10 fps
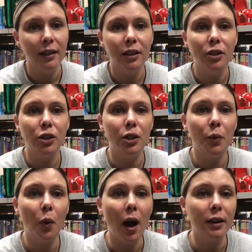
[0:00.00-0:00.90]
She
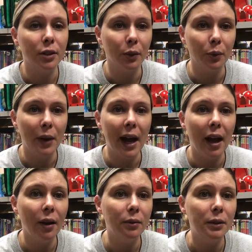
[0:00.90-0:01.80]
walked
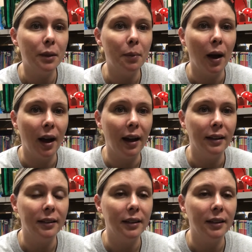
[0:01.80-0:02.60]
around a pond,